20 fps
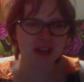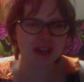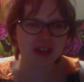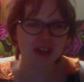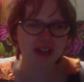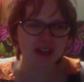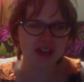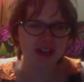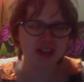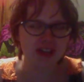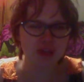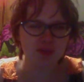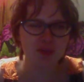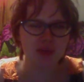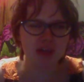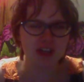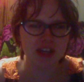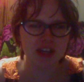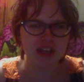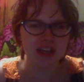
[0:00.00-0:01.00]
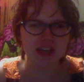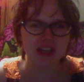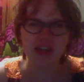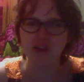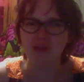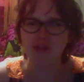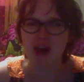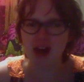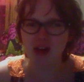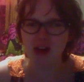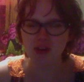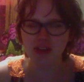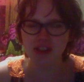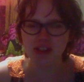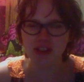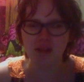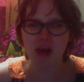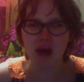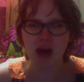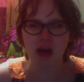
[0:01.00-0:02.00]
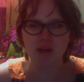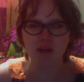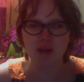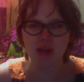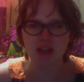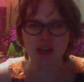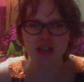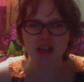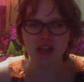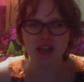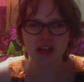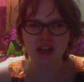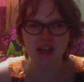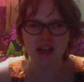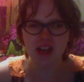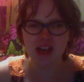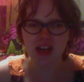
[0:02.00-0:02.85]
nit nitpicky and invalid, in my opinion.